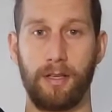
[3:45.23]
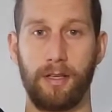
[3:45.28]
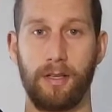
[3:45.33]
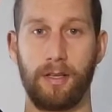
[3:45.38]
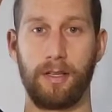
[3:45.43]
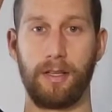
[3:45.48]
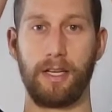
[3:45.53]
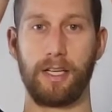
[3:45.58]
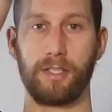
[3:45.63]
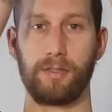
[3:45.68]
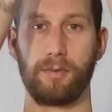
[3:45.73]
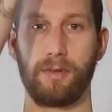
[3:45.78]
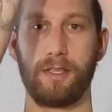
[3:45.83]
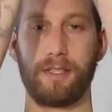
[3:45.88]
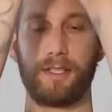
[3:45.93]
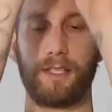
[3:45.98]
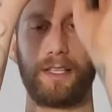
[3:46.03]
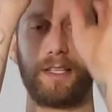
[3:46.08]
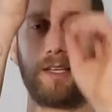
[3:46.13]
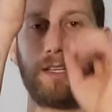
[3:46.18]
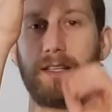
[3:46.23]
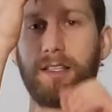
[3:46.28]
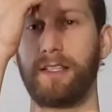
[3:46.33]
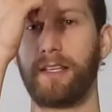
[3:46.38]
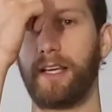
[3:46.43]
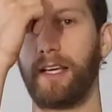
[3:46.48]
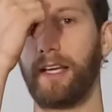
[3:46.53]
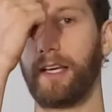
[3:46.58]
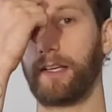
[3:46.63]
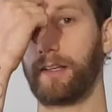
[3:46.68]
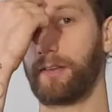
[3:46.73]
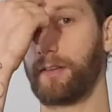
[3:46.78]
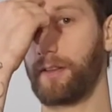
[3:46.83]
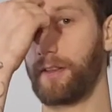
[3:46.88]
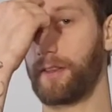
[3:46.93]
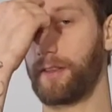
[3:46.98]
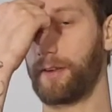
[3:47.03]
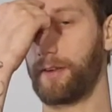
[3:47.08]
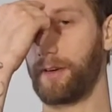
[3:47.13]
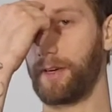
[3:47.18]
The next one is the yin tang, or the
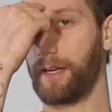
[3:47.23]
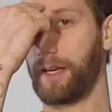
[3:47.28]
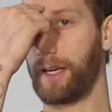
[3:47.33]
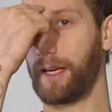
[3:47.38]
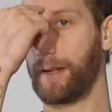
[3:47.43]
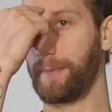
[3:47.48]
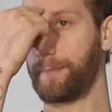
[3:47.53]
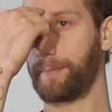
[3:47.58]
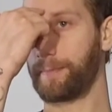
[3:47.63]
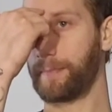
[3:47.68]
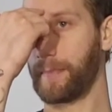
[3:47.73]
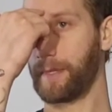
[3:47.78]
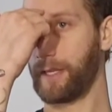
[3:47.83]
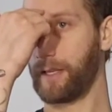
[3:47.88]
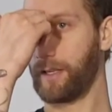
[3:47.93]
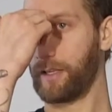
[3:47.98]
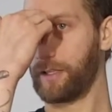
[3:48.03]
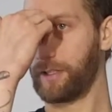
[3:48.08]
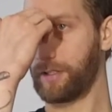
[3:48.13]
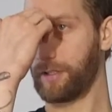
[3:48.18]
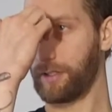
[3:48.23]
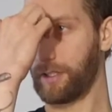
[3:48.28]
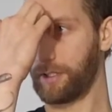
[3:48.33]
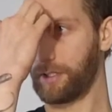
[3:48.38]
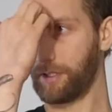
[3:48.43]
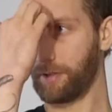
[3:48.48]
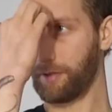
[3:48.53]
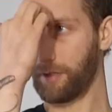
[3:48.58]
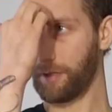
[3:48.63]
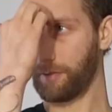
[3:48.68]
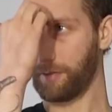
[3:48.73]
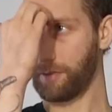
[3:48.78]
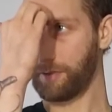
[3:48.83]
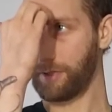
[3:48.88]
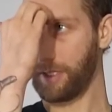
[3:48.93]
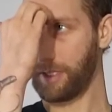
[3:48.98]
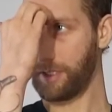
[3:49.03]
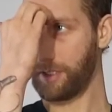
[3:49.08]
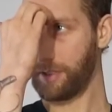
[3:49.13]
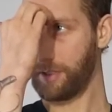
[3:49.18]
third eye. So let's do our
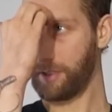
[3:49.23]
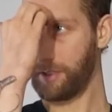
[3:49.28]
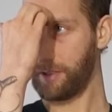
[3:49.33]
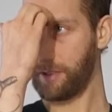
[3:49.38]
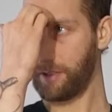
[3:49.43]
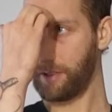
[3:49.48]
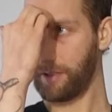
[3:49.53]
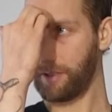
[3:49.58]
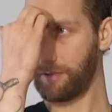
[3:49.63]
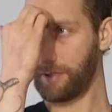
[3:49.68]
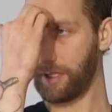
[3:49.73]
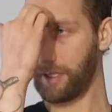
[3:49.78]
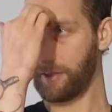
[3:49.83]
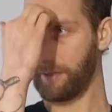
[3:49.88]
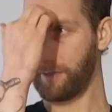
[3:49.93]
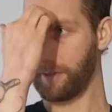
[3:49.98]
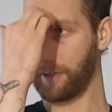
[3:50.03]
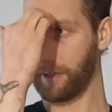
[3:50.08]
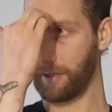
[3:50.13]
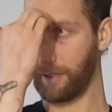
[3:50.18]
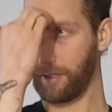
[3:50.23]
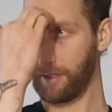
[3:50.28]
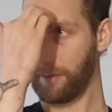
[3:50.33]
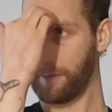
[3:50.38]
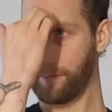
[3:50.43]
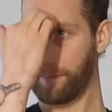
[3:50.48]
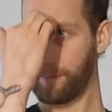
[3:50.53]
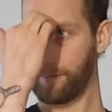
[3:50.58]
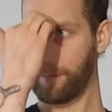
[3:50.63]
rotations. You can use any finger here.